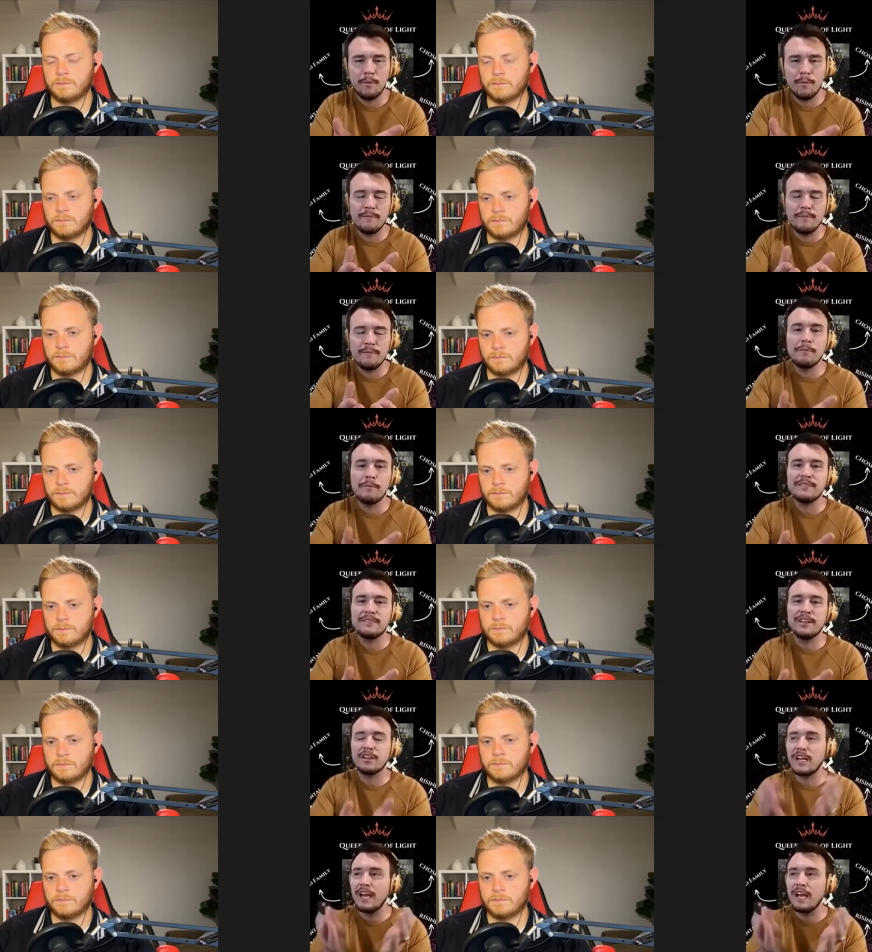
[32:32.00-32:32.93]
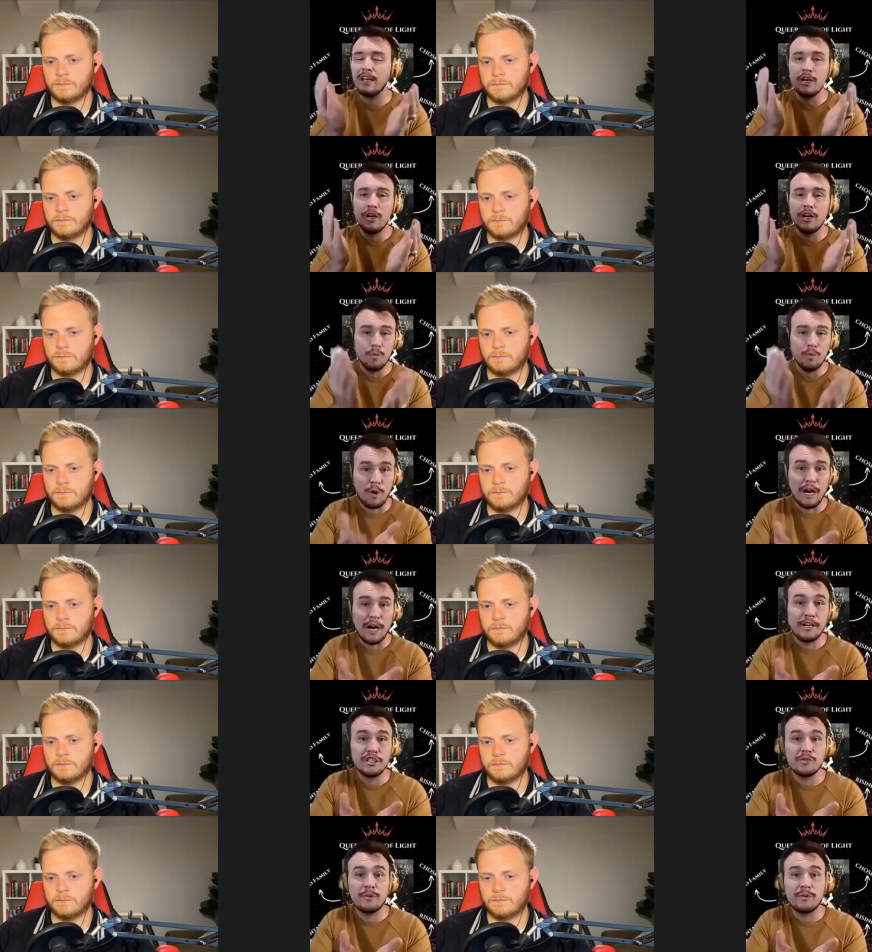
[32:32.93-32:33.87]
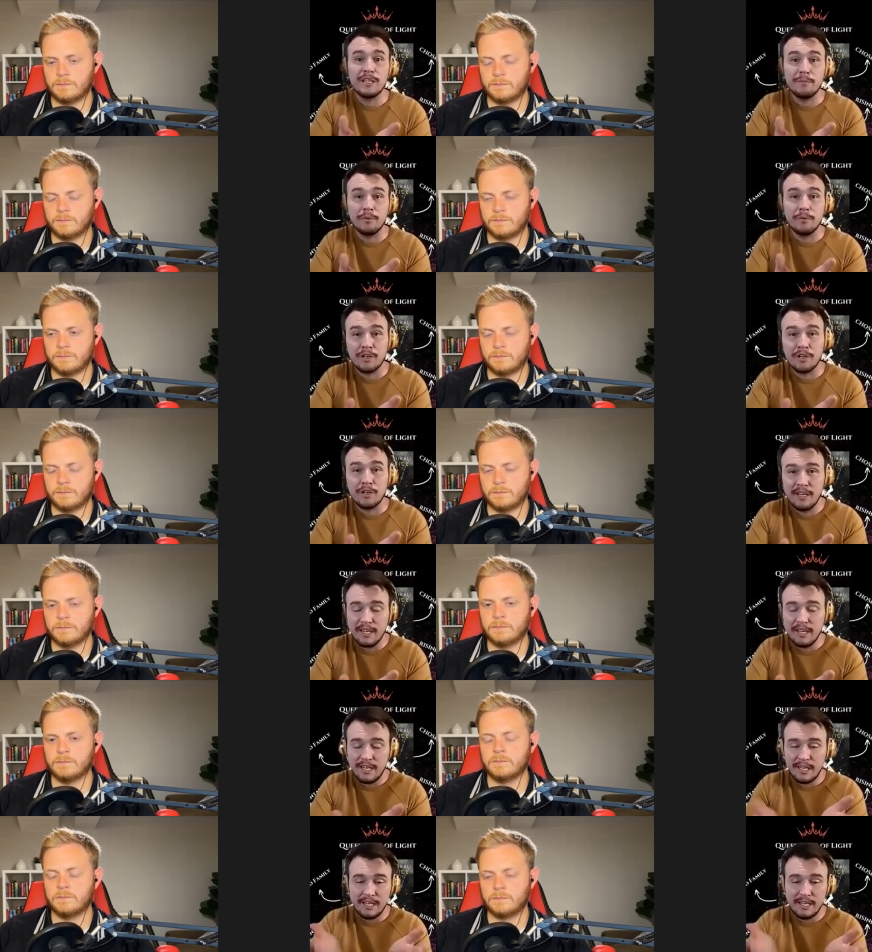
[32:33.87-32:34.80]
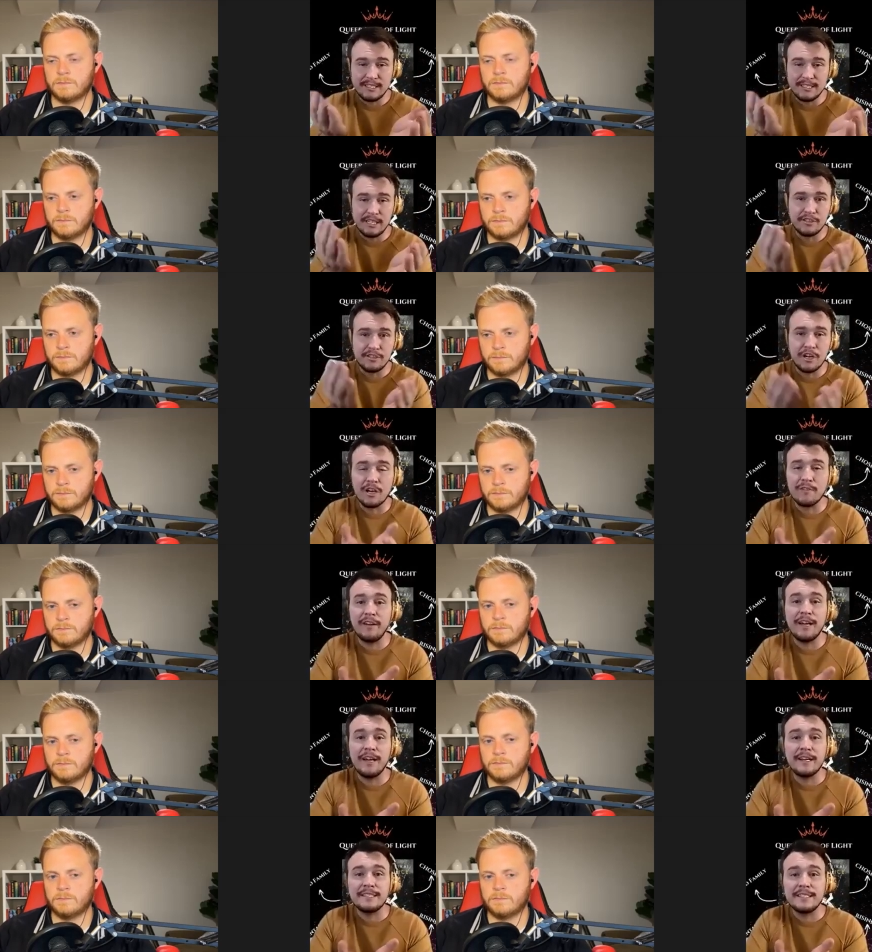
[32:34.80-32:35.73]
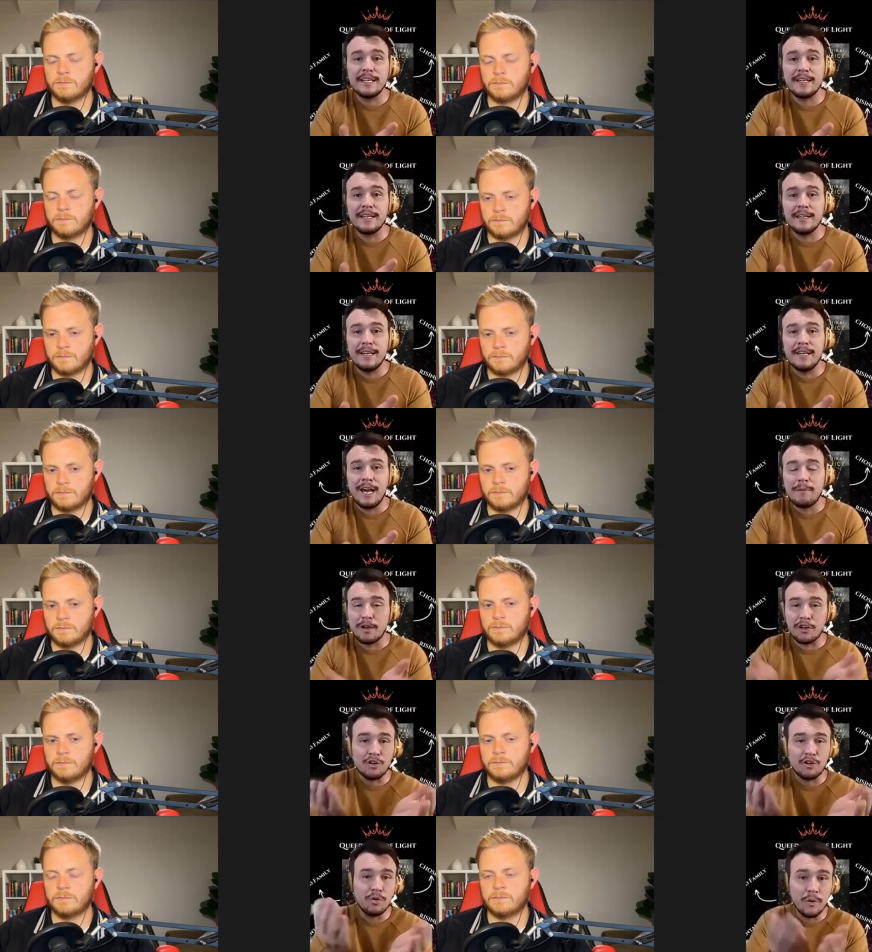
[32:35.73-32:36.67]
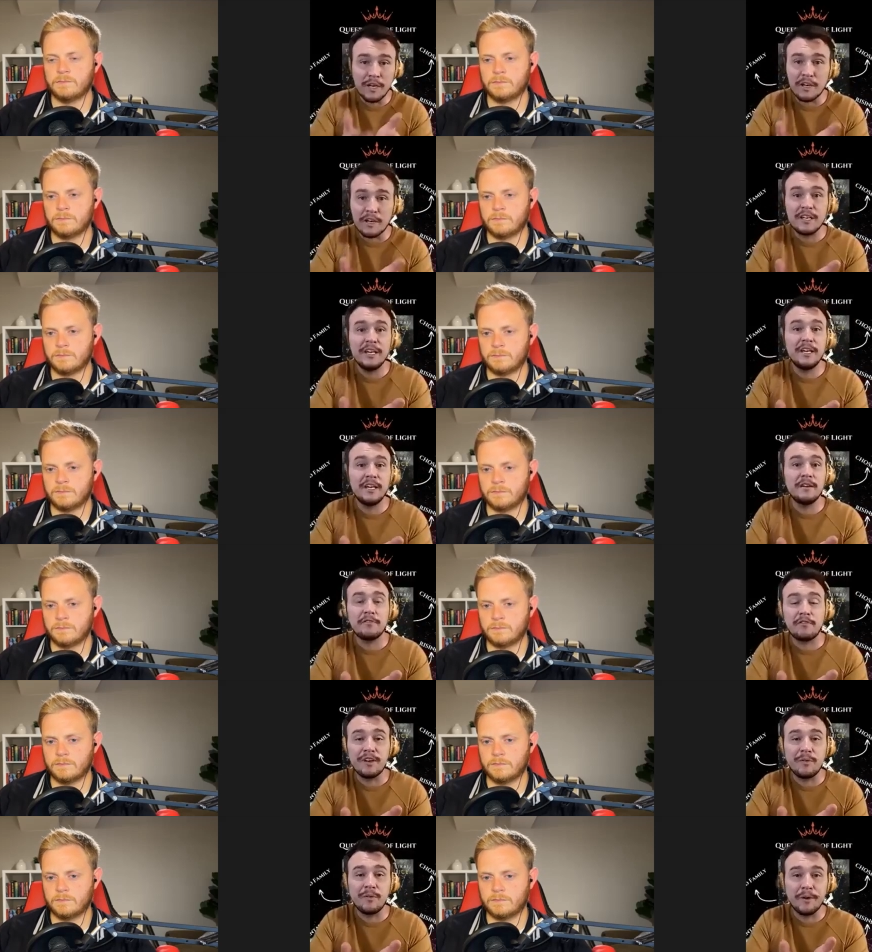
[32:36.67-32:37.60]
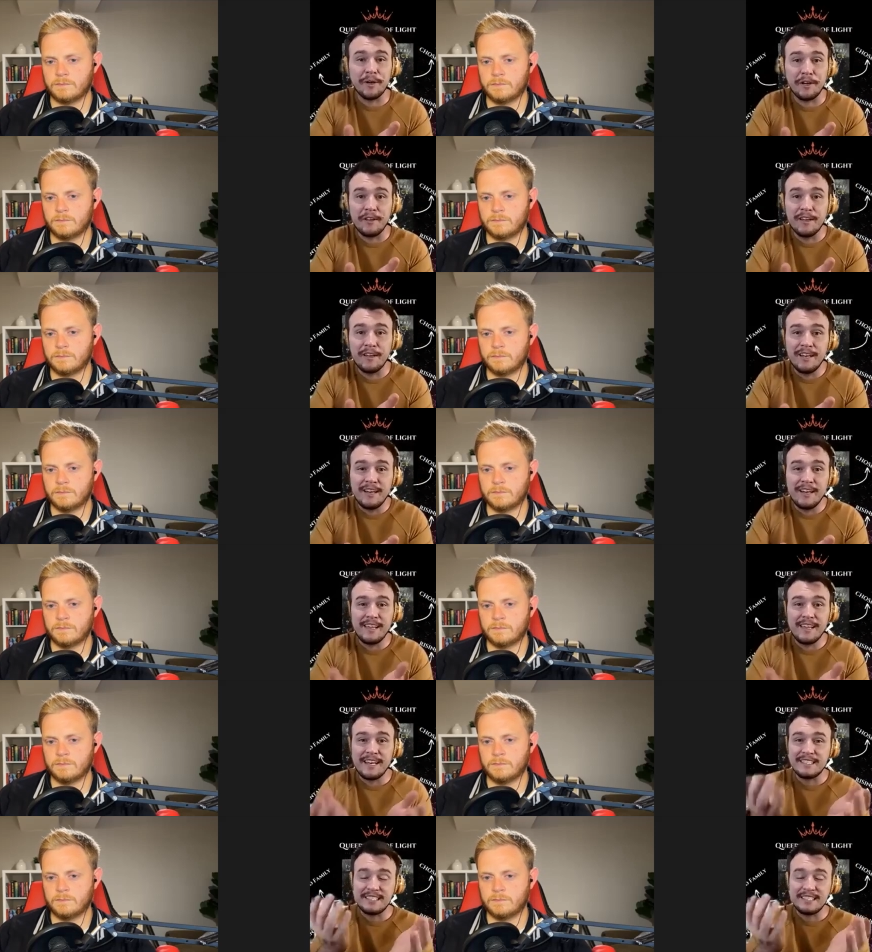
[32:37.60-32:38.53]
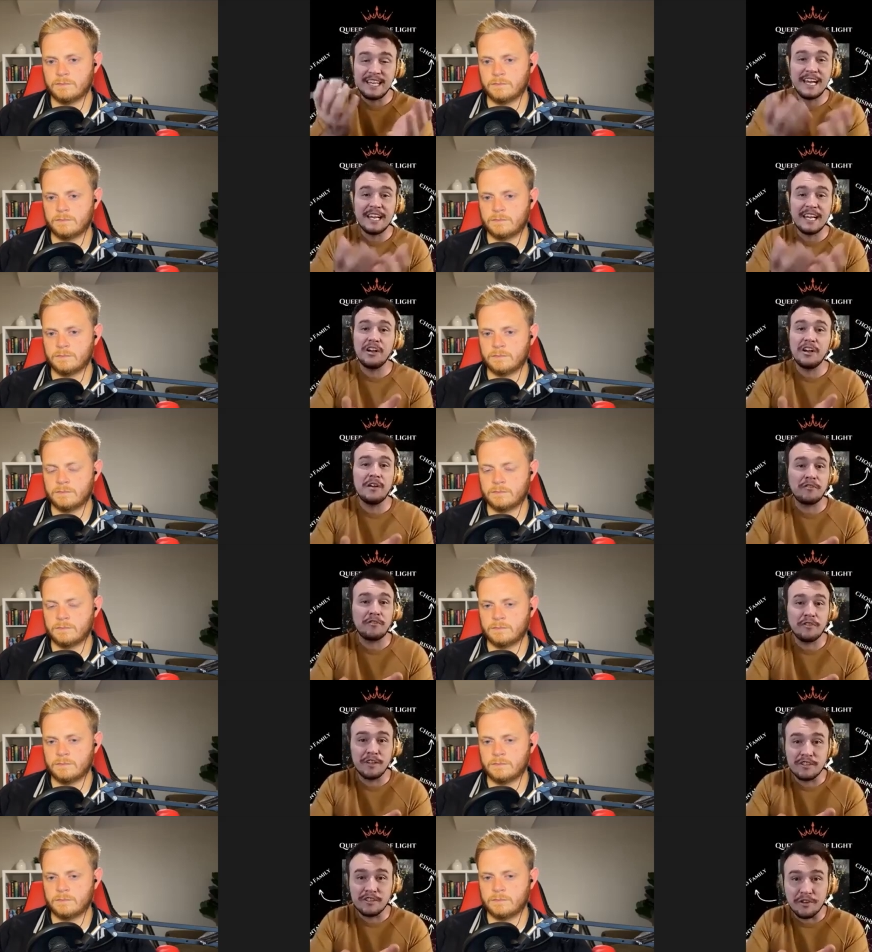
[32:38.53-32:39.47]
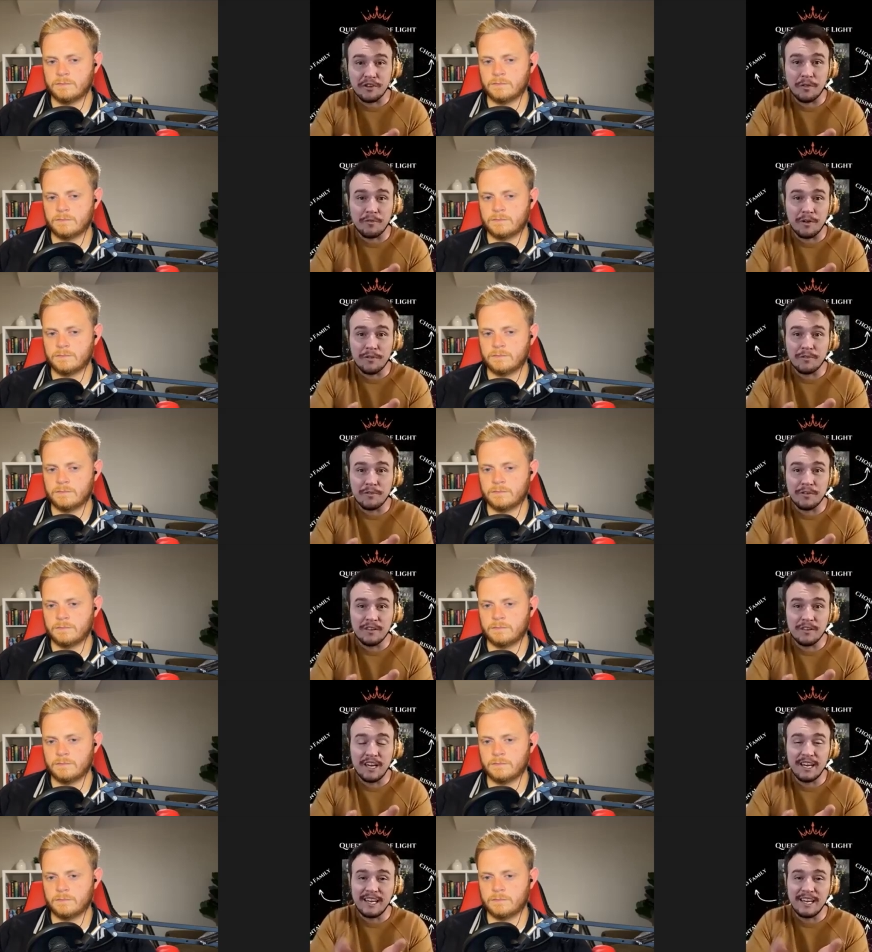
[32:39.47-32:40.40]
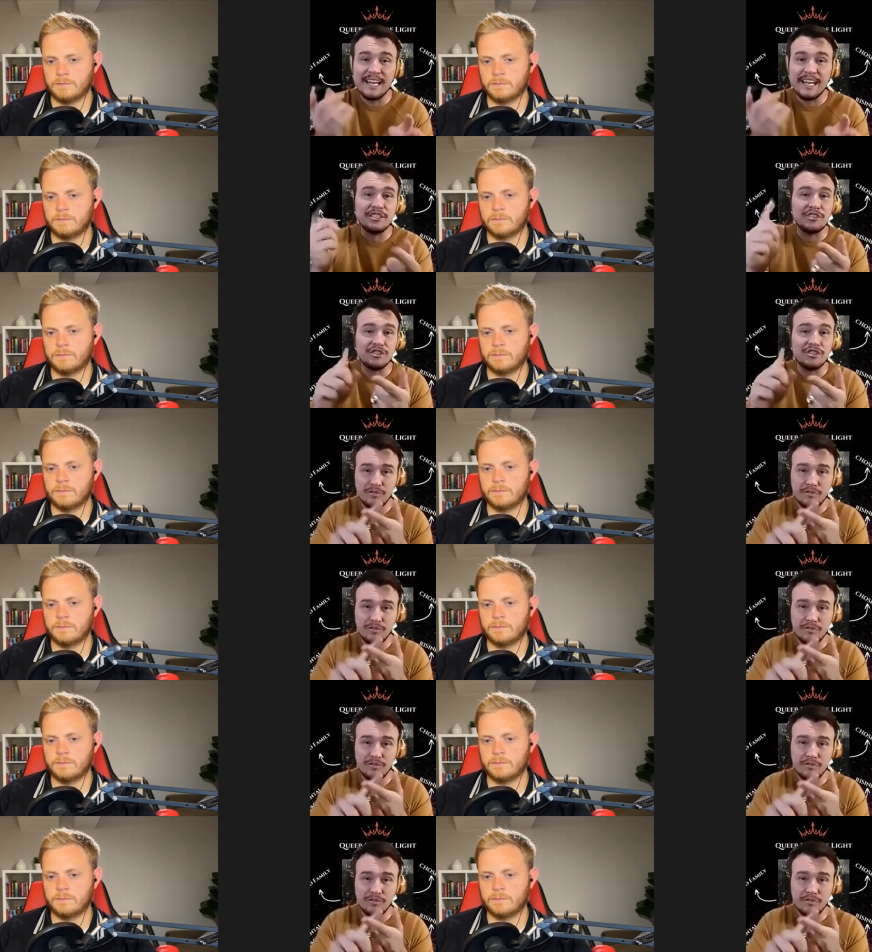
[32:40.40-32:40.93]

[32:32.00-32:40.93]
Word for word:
Speaker 1: with the memoirs of Elikai, why you should read the book. It is a dark fantasy about a queer king of free will that is taking on some the eternal throne. Yes.